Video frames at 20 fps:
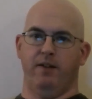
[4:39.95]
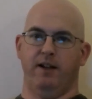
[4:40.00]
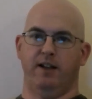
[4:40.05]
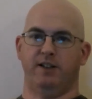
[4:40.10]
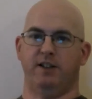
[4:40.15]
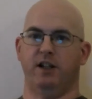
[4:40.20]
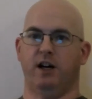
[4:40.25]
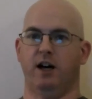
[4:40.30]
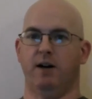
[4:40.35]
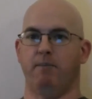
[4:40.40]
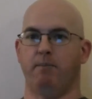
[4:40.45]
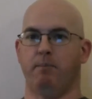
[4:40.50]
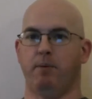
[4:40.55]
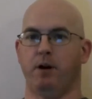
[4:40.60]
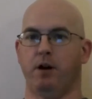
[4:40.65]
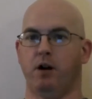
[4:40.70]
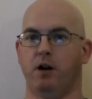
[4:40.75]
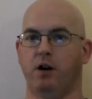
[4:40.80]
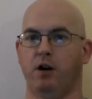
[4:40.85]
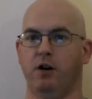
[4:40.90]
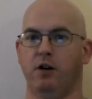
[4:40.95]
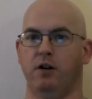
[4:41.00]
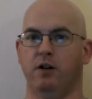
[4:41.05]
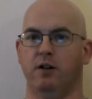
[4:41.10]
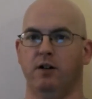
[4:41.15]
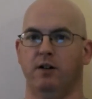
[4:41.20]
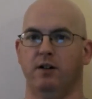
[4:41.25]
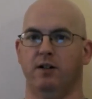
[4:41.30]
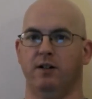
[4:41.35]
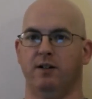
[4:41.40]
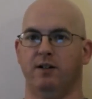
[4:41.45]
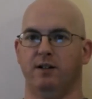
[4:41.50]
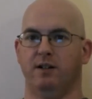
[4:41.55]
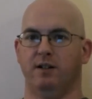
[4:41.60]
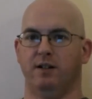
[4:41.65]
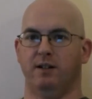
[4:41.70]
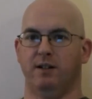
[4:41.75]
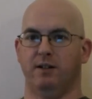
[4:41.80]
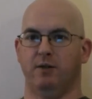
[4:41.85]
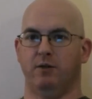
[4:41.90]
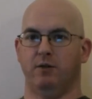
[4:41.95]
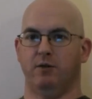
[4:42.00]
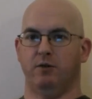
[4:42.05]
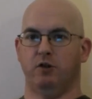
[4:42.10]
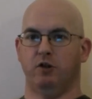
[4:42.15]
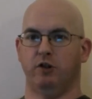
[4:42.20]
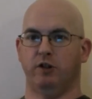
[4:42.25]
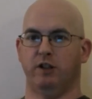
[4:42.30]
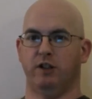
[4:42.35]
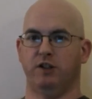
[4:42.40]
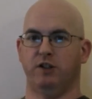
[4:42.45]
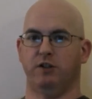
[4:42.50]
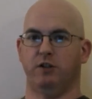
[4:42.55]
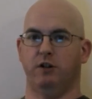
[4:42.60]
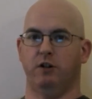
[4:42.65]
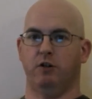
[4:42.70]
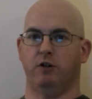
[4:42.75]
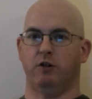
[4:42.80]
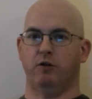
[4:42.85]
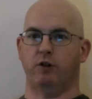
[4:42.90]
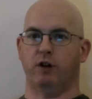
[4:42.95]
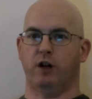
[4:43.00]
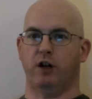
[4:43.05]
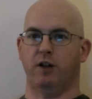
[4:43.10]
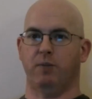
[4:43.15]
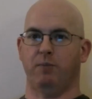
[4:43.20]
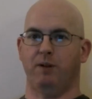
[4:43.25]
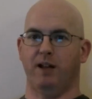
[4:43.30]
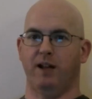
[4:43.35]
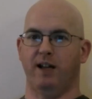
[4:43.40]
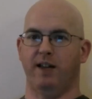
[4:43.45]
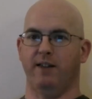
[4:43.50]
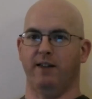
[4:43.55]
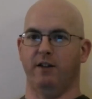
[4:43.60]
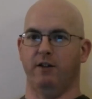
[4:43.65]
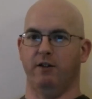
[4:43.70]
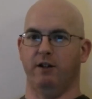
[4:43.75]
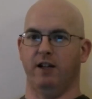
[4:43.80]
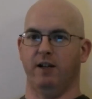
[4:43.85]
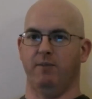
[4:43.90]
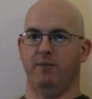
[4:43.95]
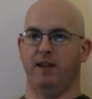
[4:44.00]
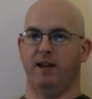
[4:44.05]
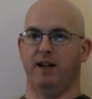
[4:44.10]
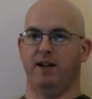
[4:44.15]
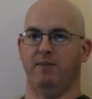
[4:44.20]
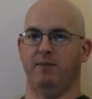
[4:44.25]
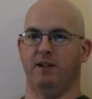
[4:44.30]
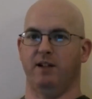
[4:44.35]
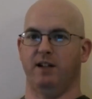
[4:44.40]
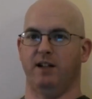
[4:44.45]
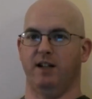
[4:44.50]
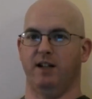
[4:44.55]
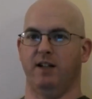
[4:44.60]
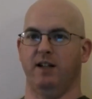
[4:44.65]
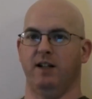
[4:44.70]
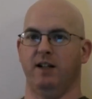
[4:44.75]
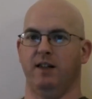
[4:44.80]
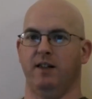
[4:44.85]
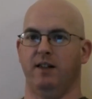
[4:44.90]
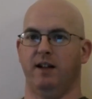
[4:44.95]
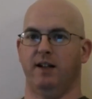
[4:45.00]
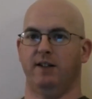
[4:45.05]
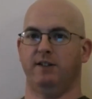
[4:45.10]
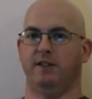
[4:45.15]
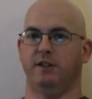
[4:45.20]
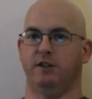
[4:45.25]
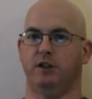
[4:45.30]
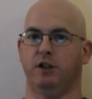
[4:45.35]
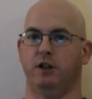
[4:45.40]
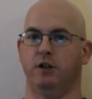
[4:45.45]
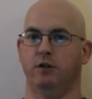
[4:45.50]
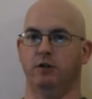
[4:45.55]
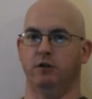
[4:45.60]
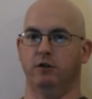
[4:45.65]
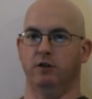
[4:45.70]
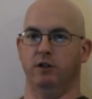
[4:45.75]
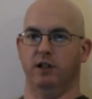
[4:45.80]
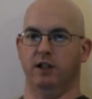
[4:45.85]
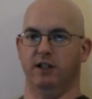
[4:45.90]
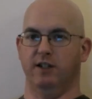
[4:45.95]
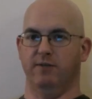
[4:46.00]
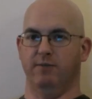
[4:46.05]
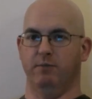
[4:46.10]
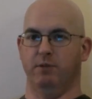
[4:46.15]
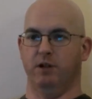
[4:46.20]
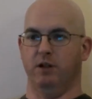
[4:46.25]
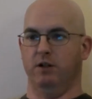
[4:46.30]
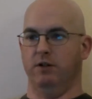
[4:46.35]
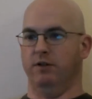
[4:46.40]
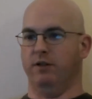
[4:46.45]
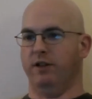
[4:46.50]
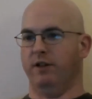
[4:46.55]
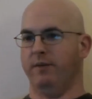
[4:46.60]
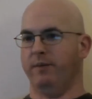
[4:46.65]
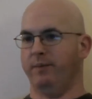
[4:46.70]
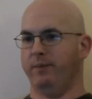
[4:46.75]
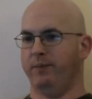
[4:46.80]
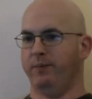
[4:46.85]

That's not per uh, traditional or Roth plan though, keep that in mind. That's the total of both.